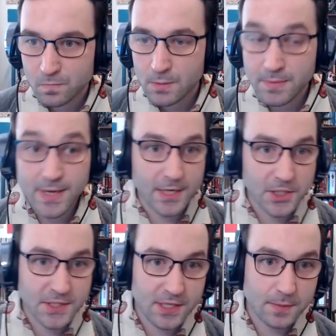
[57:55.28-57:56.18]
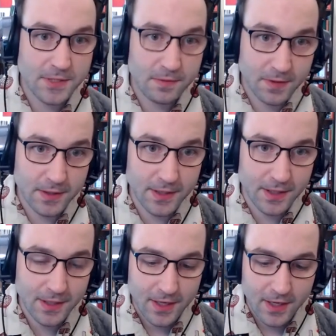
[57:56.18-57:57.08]
But yeah, I should say
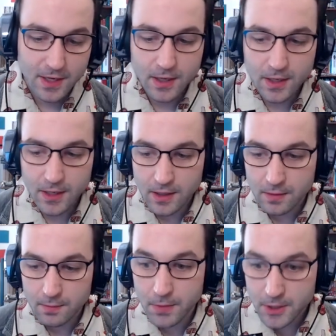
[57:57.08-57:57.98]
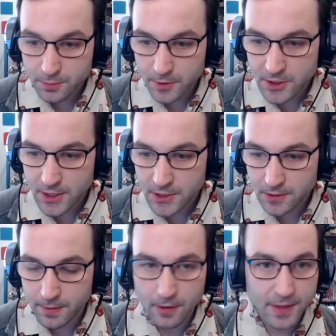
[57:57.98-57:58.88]
specifically, uh, much appreciation to
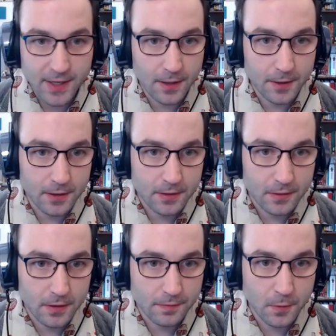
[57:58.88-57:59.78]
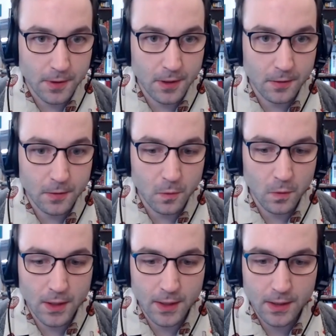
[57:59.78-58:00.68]
Mary McKellar of Cornell, who,
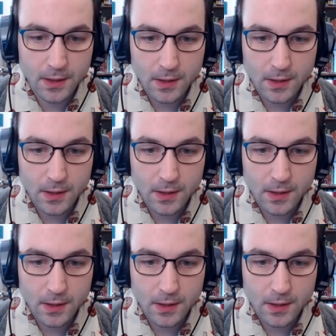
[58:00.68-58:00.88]
uh,